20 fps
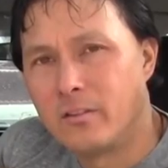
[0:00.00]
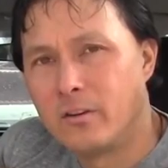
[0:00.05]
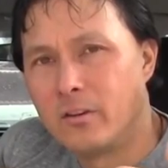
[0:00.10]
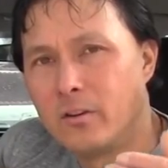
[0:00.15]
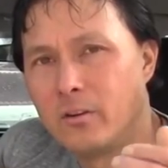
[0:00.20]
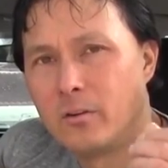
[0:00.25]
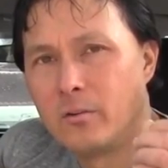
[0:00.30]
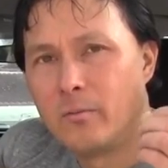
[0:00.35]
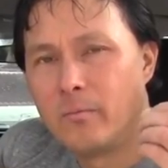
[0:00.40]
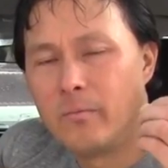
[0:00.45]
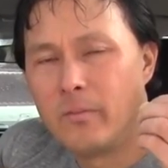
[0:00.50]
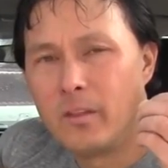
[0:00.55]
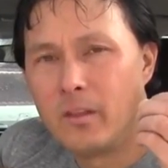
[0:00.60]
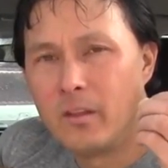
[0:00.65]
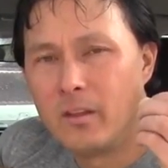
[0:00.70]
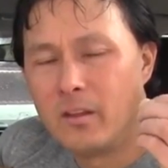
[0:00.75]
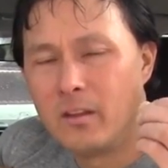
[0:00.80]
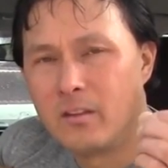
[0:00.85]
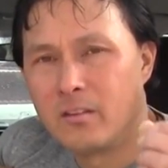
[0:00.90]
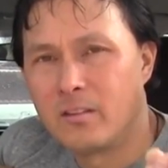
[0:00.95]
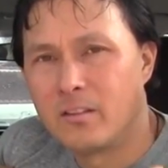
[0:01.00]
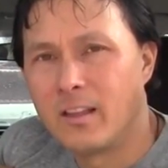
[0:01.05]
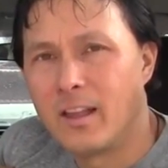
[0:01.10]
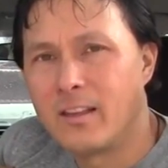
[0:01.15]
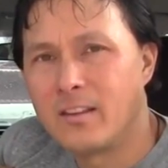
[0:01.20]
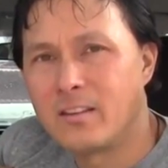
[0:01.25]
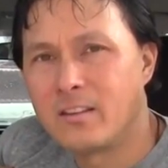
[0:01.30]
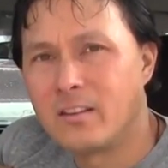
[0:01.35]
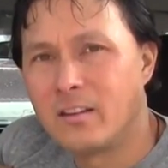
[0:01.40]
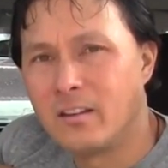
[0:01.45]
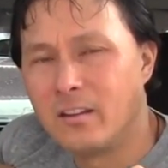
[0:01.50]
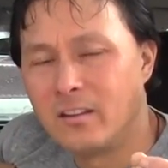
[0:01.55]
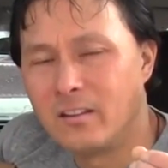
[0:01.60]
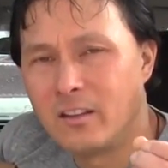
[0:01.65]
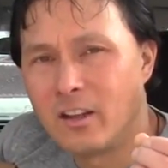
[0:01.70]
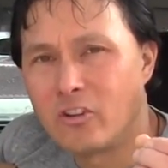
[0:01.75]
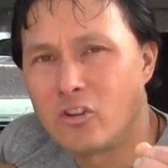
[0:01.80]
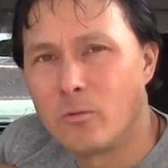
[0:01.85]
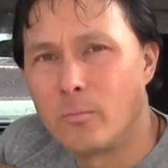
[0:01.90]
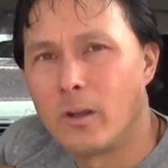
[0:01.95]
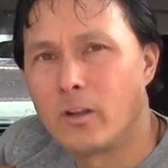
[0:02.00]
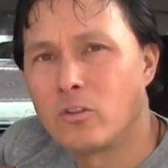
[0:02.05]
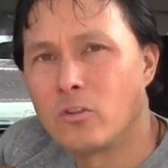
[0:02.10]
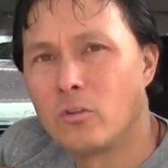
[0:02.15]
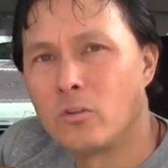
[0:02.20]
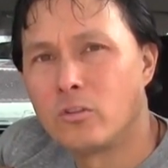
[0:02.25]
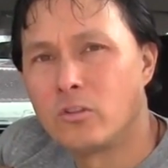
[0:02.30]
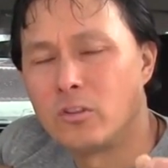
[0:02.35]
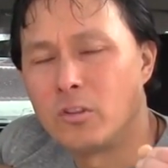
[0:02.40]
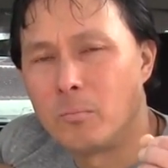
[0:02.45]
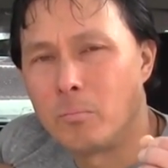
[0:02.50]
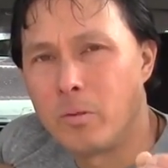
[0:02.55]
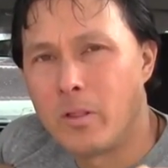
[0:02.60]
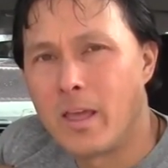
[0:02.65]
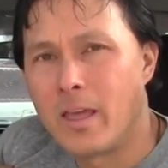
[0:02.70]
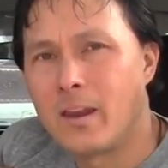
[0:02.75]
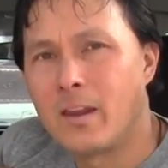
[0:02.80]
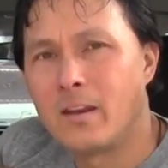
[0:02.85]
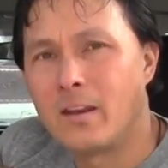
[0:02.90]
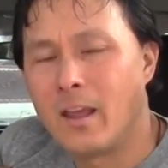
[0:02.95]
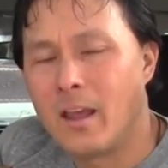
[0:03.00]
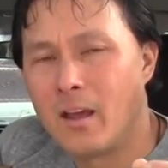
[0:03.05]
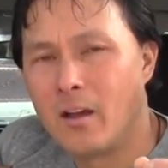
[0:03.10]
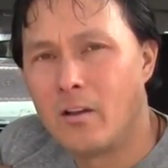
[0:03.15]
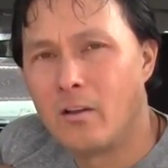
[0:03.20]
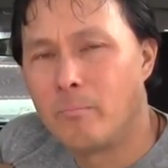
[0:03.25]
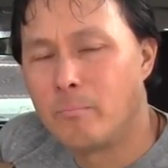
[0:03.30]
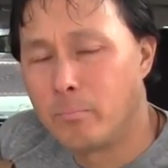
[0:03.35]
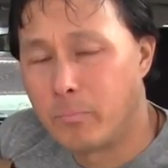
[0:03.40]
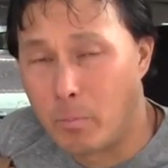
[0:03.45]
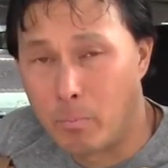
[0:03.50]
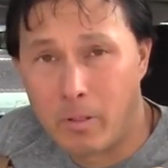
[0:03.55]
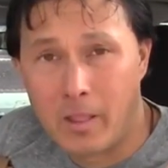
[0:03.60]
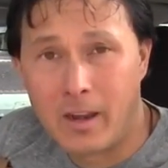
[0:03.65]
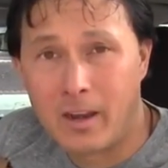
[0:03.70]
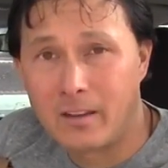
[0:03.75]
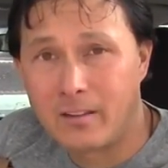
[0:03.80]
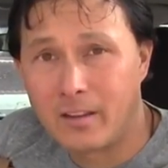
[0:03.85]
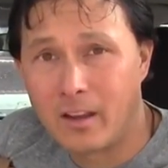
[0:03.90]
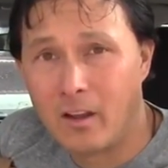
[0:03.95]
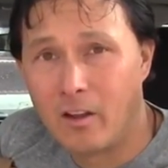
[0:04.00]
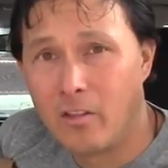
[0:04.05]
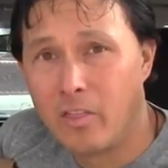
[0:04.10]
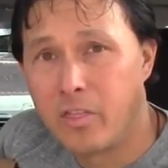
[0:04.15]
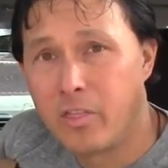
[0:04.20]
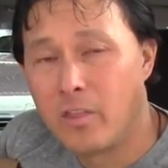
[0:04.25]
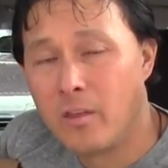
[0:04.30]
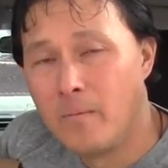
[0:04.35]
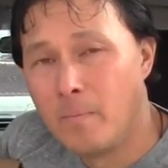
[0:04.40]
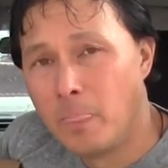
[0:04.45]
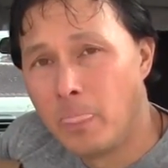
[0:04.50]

You know, it's less detrimental to the planet health, the planet's health.